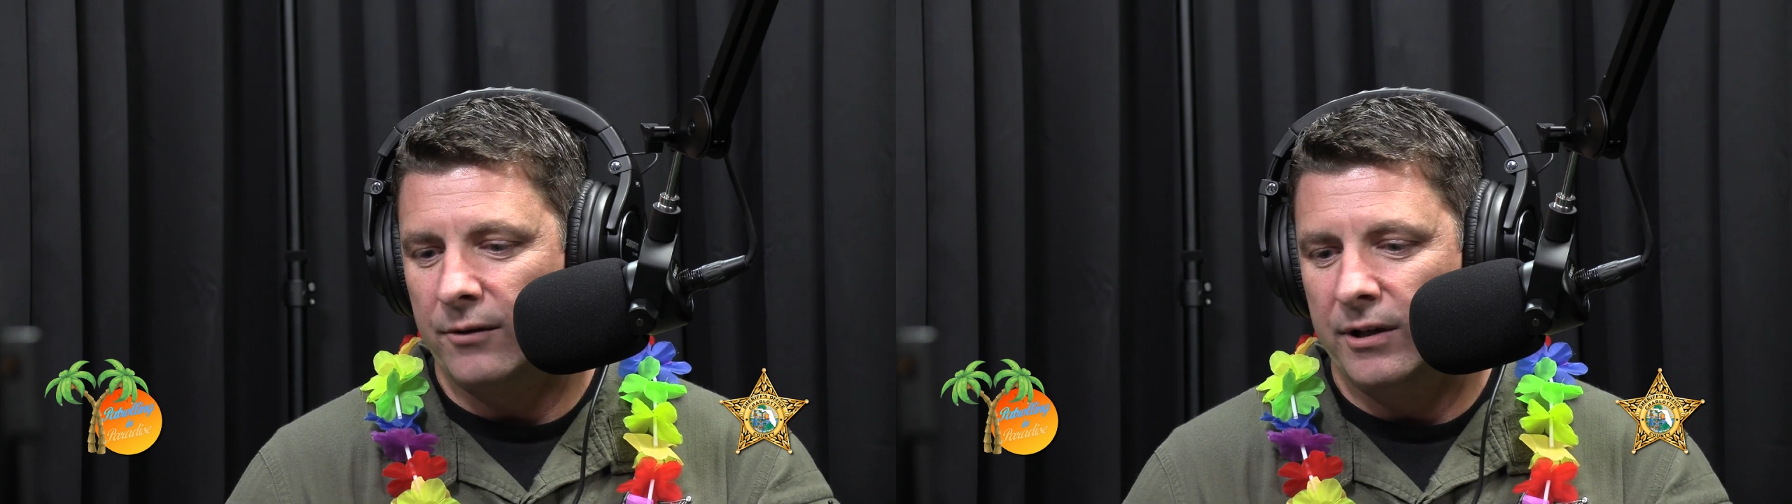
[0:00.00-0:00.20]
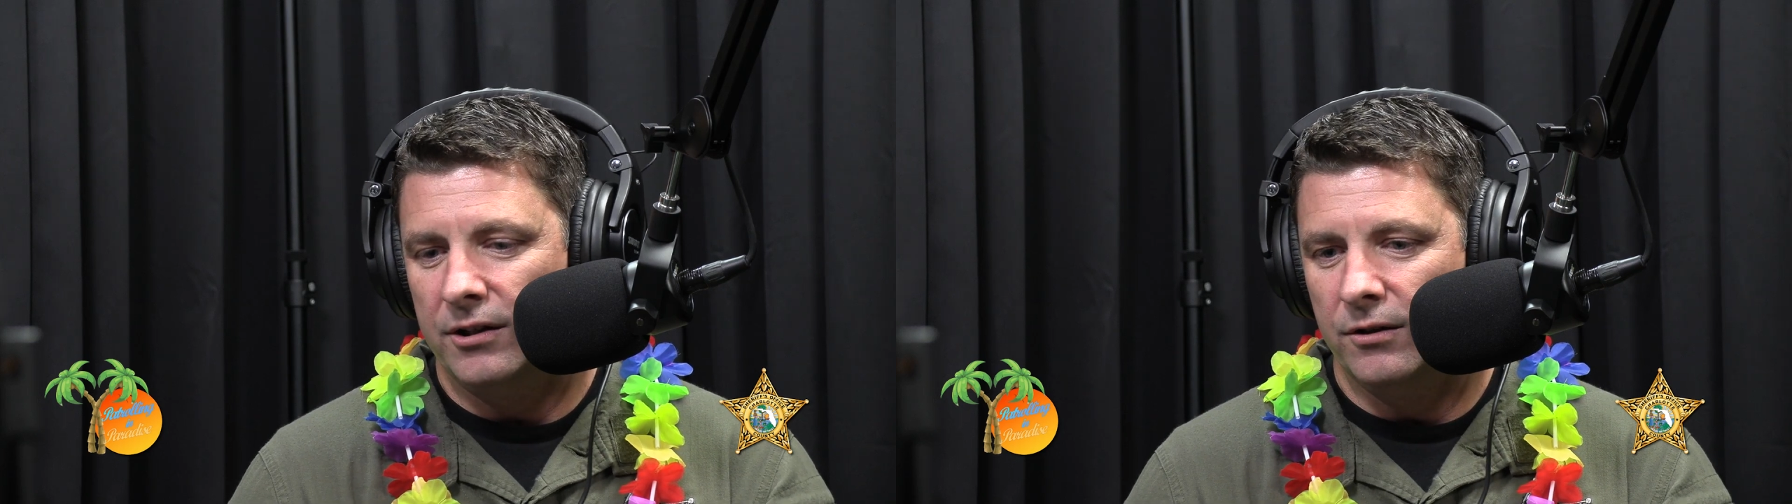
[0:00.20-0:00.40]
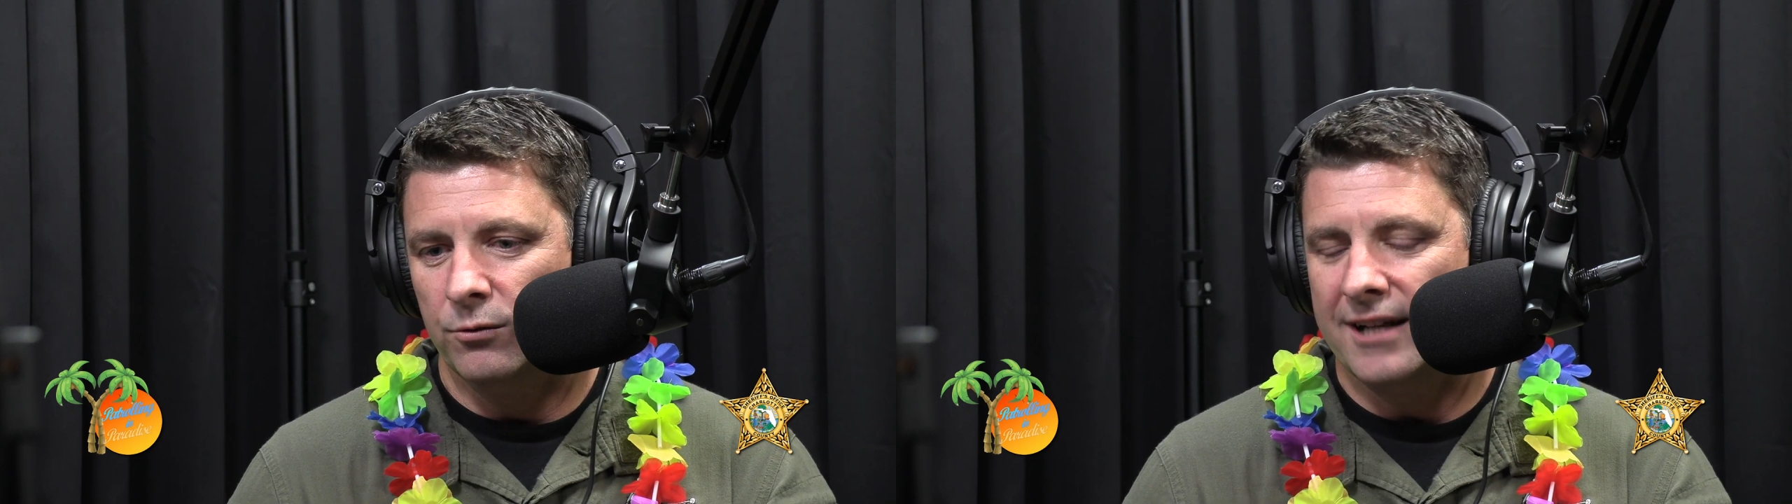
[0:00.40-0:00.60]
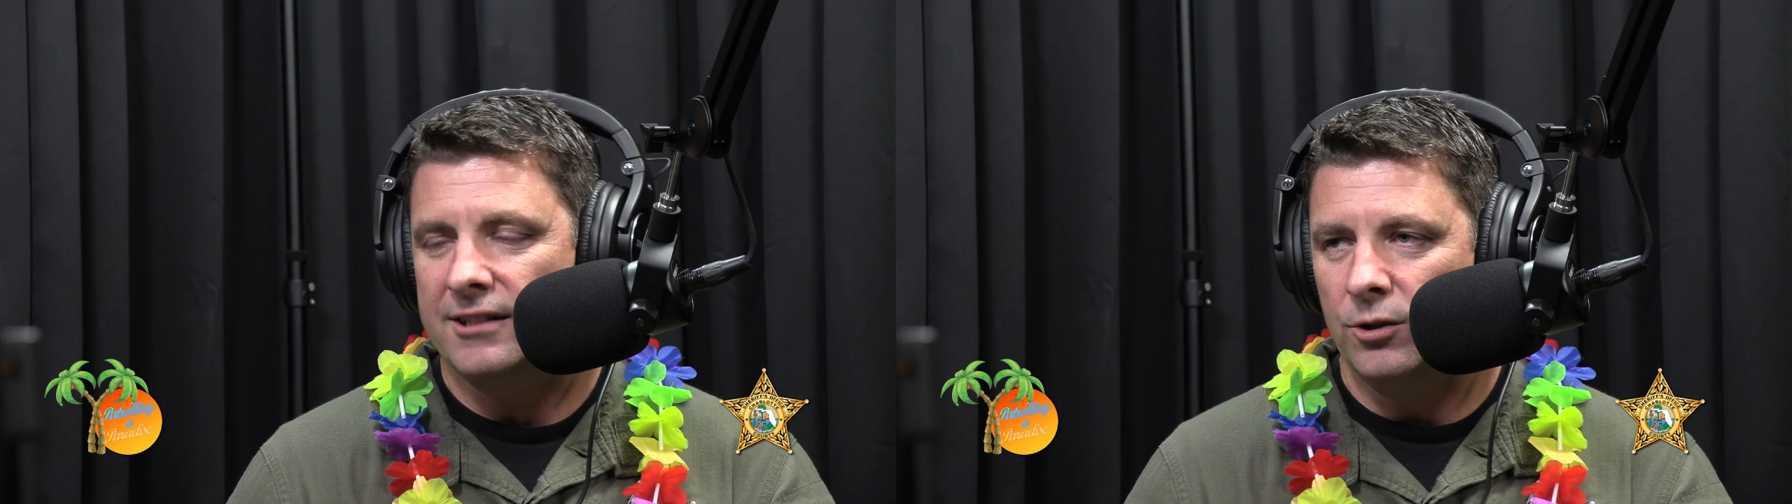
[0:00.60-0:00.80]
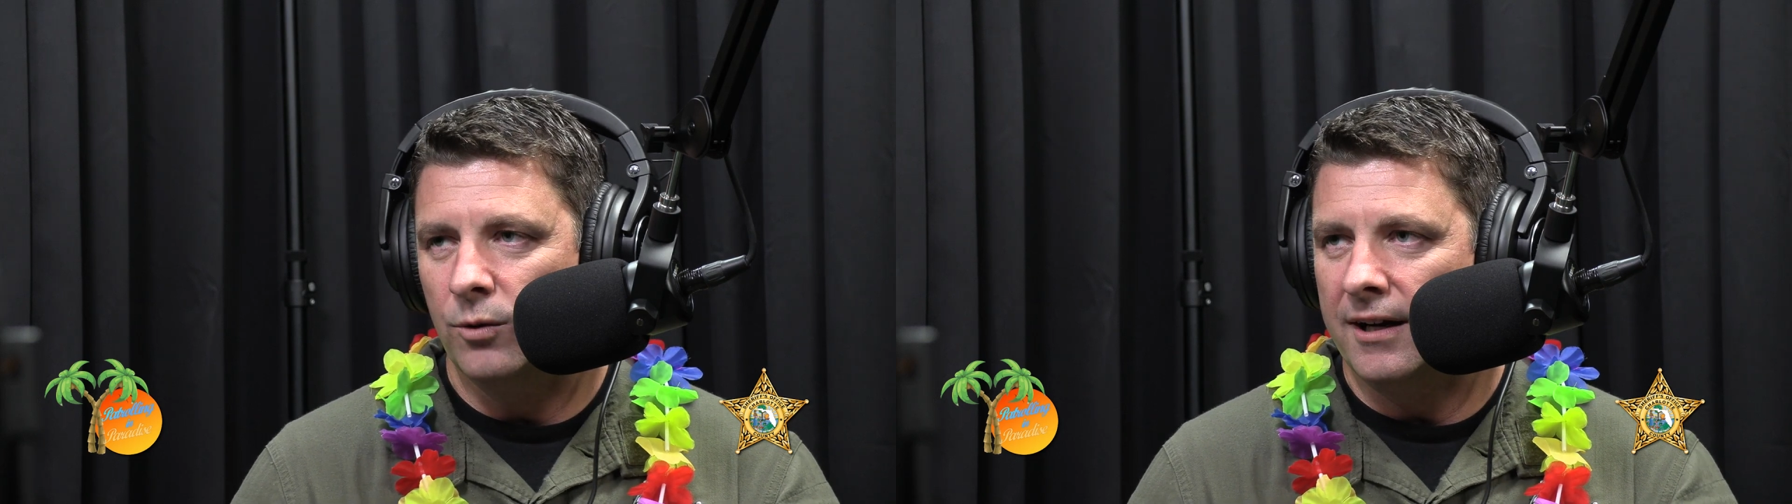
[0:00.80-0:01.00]
we do
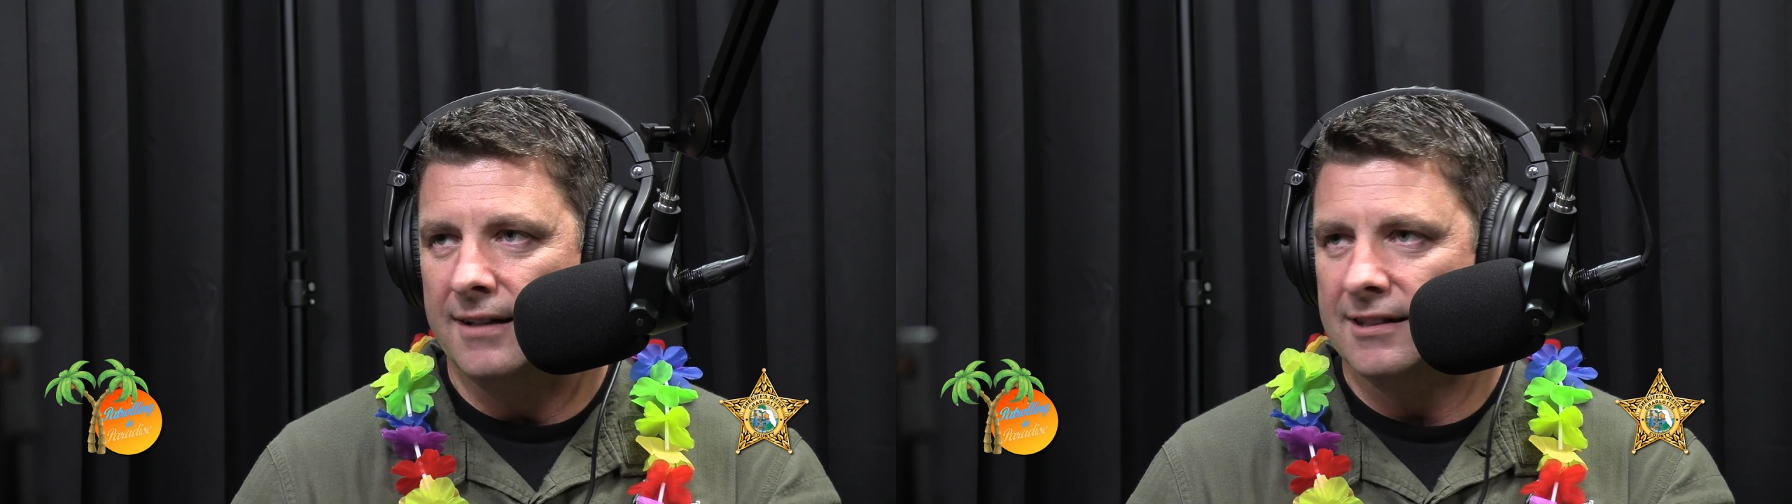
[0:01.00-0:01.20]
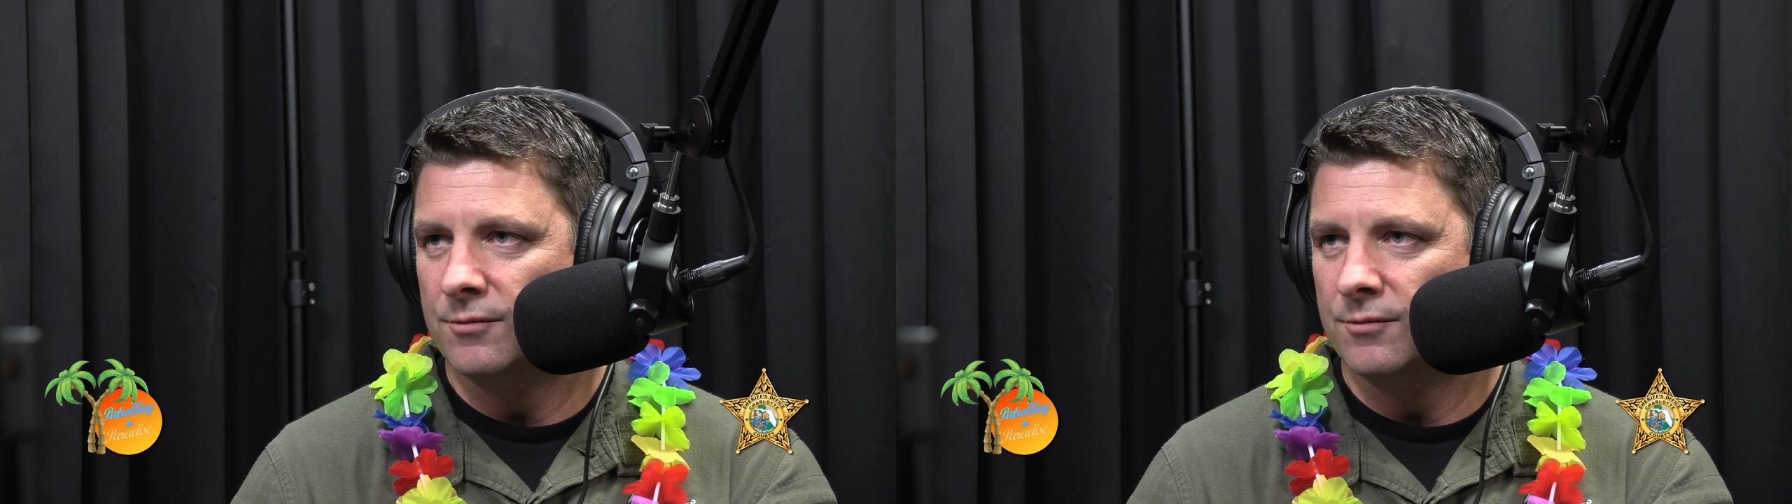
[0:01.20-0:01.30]
rescue-wise